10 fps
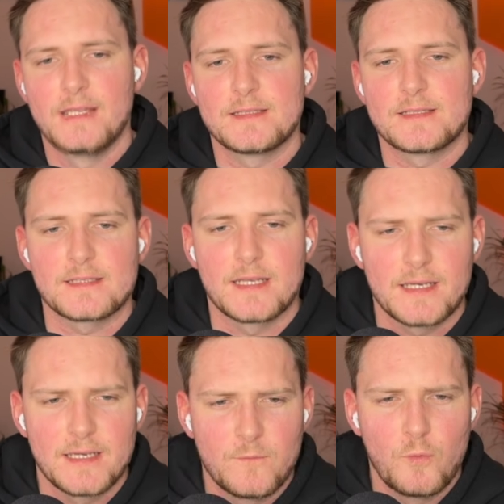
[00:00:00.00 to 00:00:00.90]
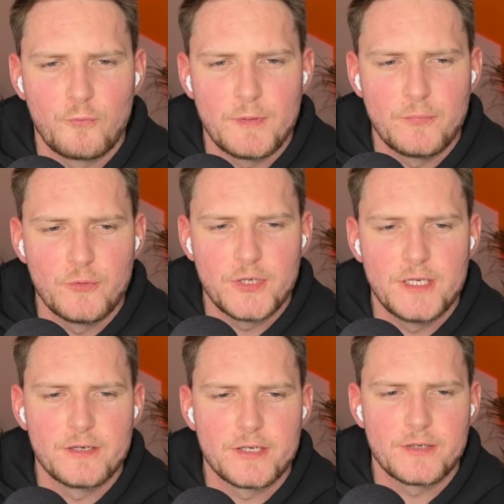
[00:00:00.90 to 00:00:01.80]
This is like what we put
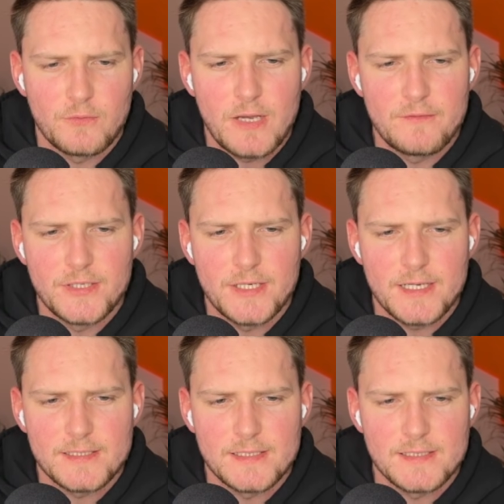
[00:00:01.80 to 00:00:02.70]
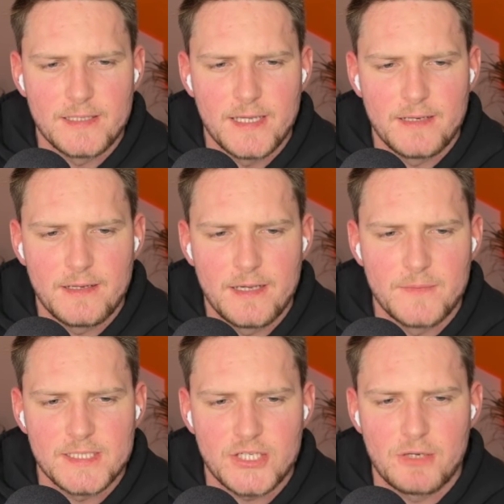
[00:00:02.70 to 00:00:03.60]
here to gather the access, and then
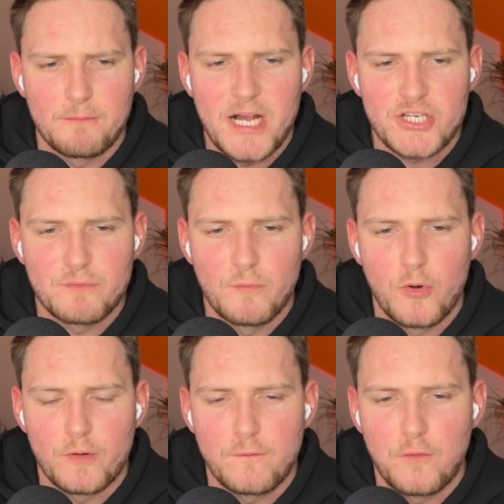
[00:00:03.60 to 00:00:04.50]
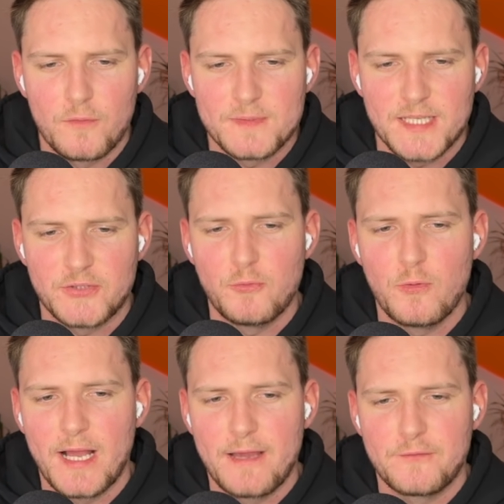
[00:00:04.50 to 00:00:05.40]
there's actually much more forms that you
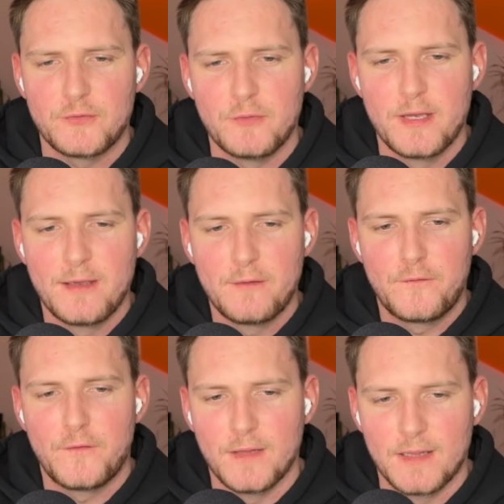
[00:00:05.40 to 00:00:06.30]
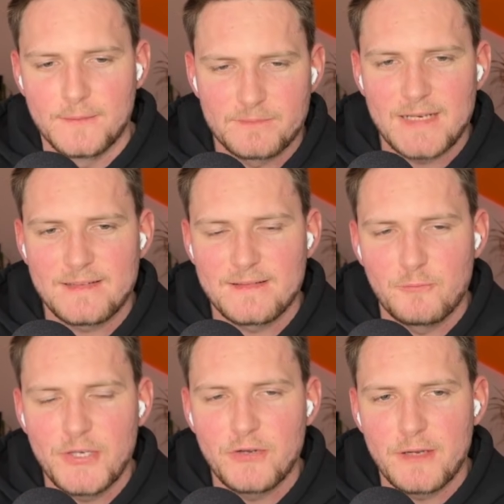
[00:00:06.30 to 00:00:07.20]
will have to fill. But
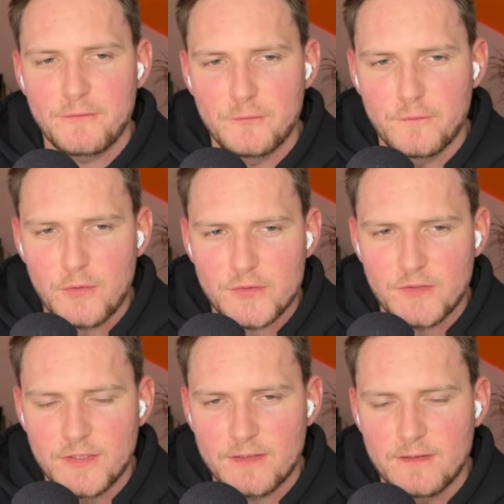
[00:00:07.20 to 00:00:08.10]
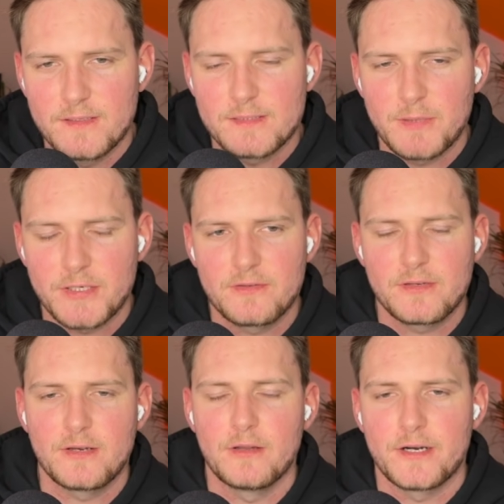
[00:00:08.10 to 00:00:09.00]
we don't have to focus on it in this
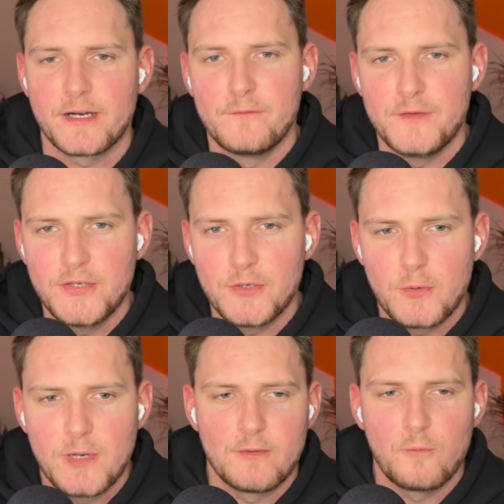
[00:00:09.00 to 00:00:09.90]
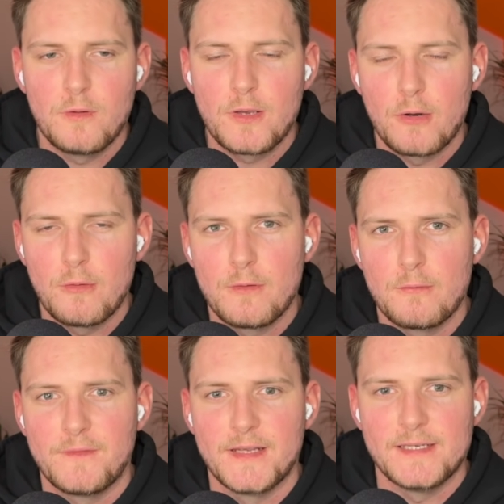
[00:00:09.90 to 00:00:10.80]
particular video. We'll go
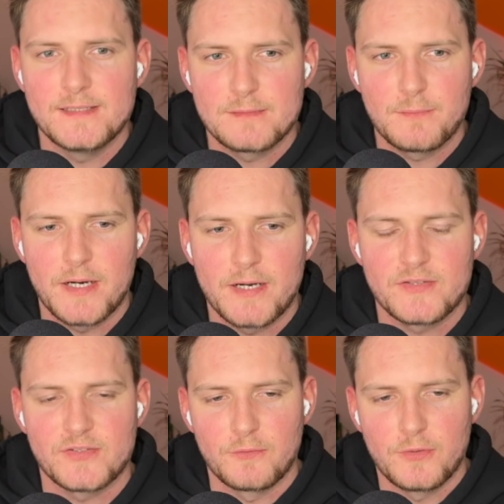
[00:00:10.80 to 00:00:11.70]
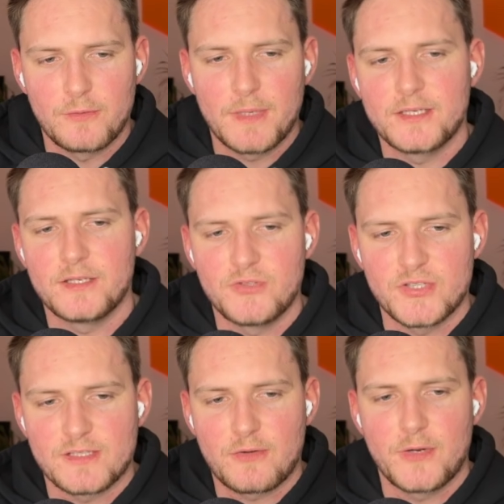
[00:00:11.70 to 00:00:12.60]
with the easiest part. So normally
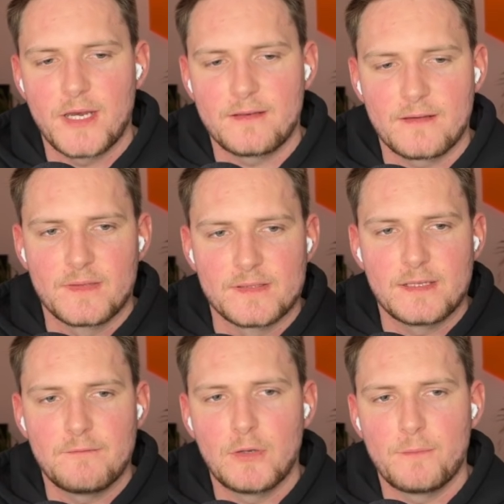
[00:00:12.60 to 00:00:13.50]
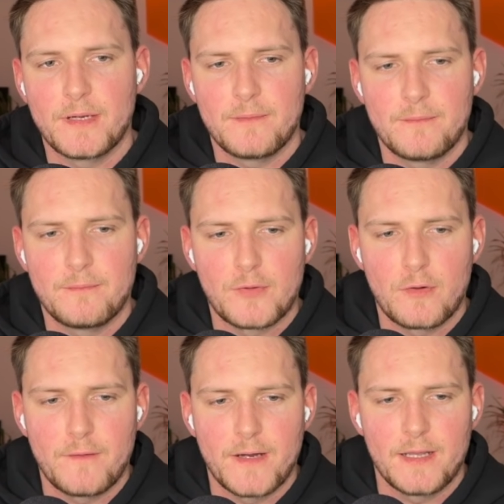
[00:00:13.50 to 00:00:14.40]
just create this developer
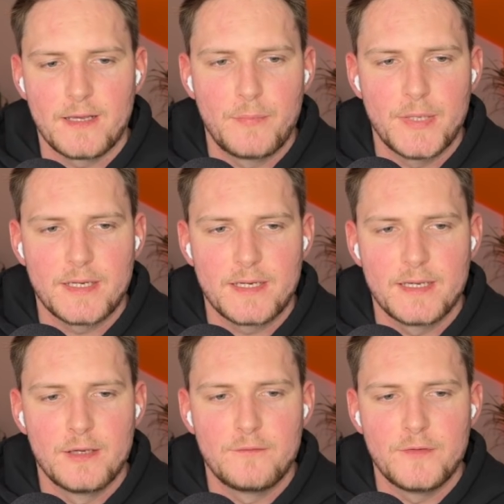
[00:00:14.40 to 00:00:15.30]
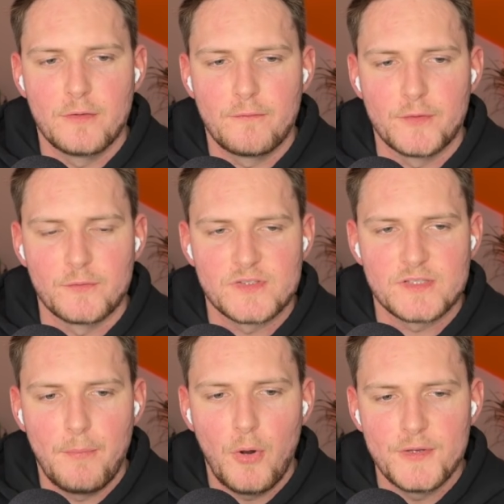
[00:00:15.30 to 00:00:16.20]
profile, pick a few of
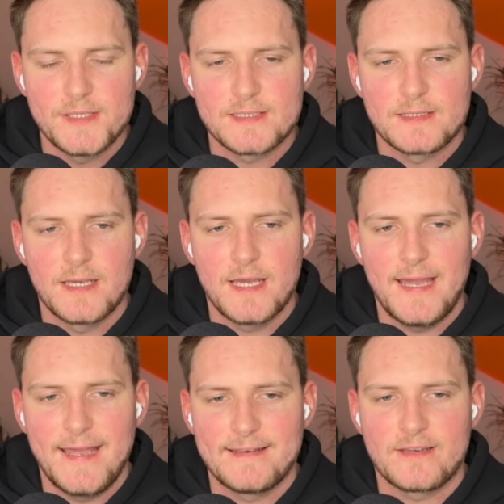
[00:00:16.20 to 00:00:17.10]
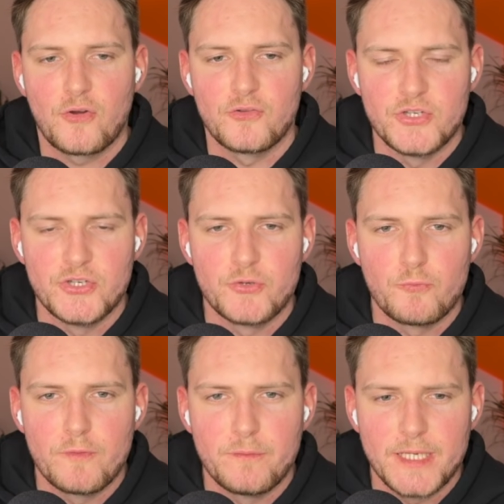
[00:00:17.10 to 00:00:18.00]
those points, and continue
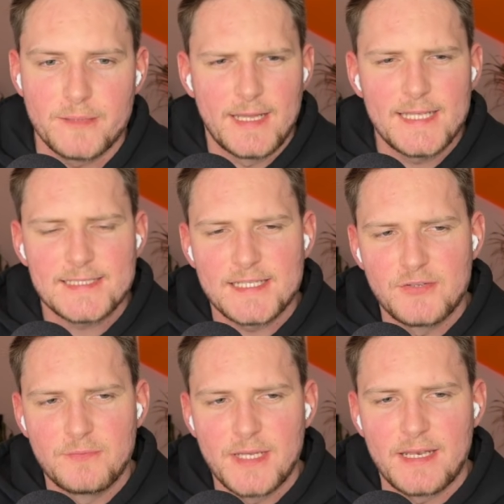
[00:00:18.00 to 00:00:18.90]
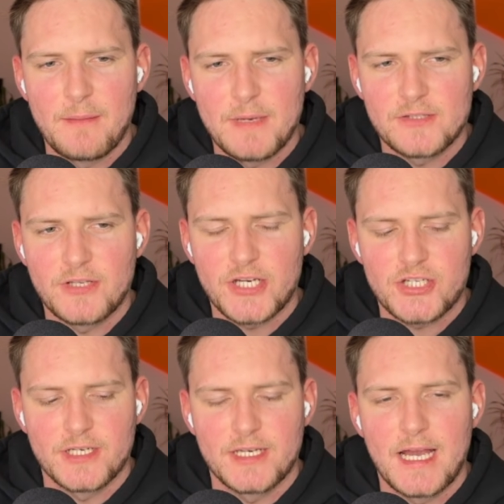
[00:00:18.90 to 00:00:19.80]
with me. Let's assume that Amazon
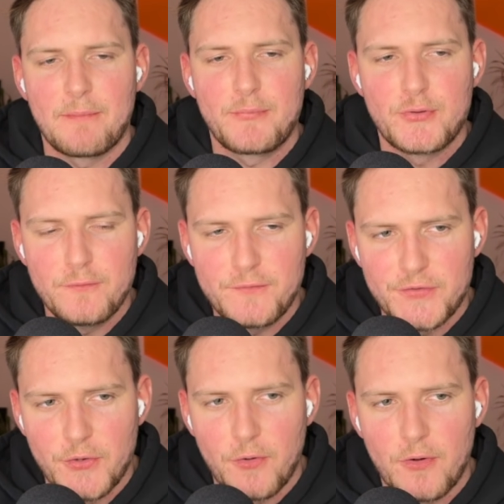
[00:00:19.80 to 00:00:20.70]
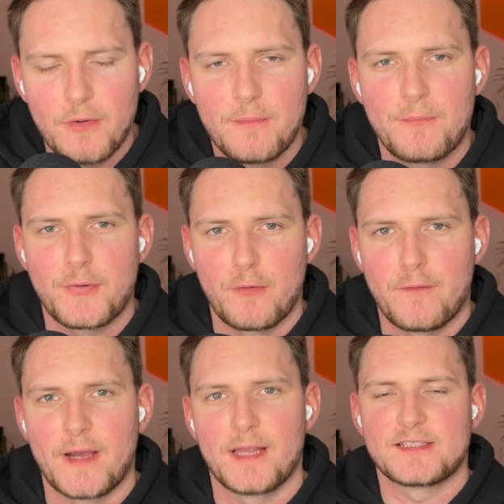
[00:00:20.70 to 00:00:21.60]
actually approved your
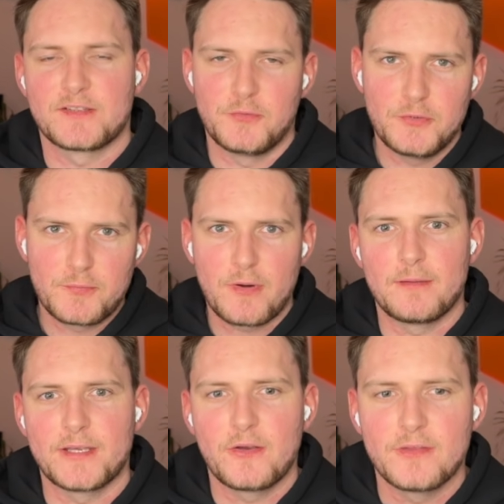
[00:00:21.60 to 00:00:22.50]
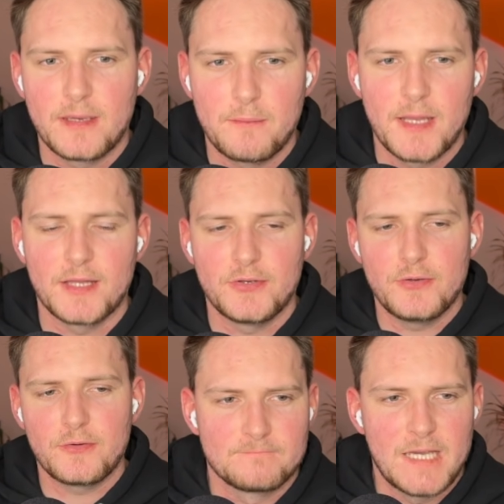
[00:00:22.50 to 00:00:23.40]
profile. So you probably got the email,
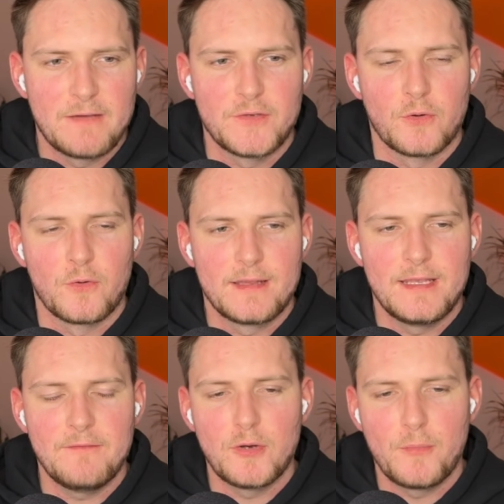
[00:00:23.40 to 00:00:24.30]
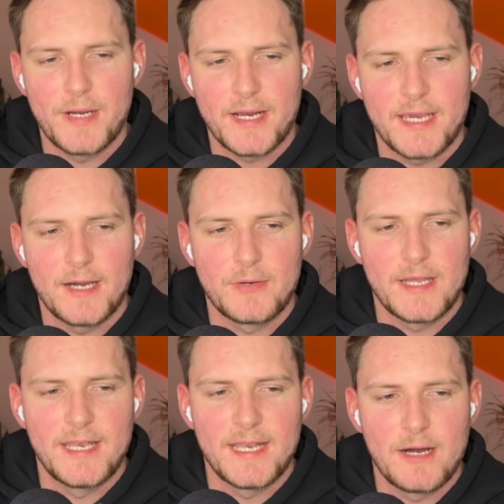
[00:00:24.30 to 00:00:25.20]
you have your developer account,
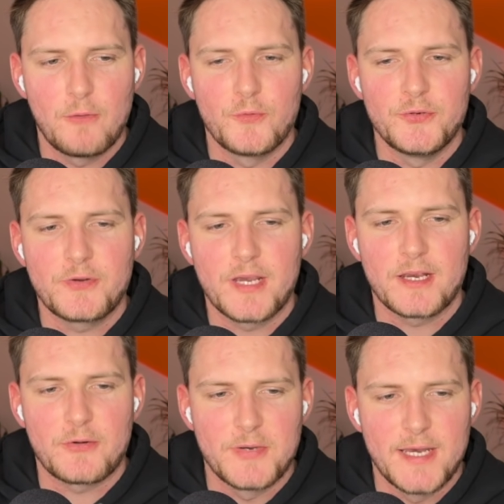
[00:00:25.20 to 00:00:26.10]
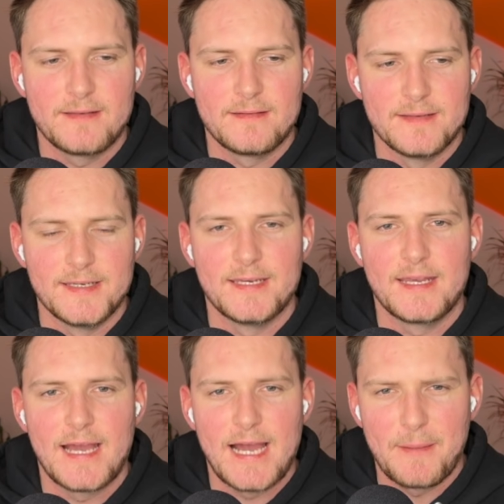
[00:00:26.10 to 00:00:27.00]
and now you can create the
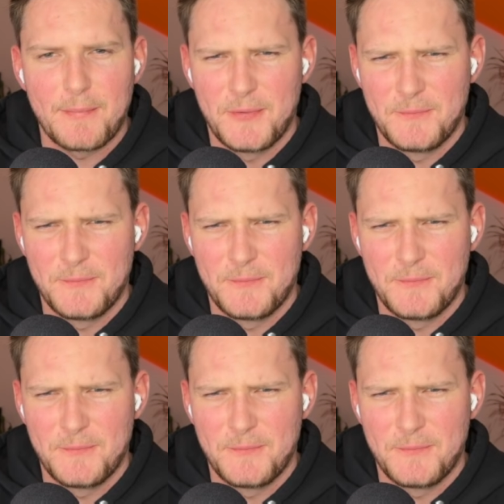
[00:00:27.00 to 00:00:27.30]
app.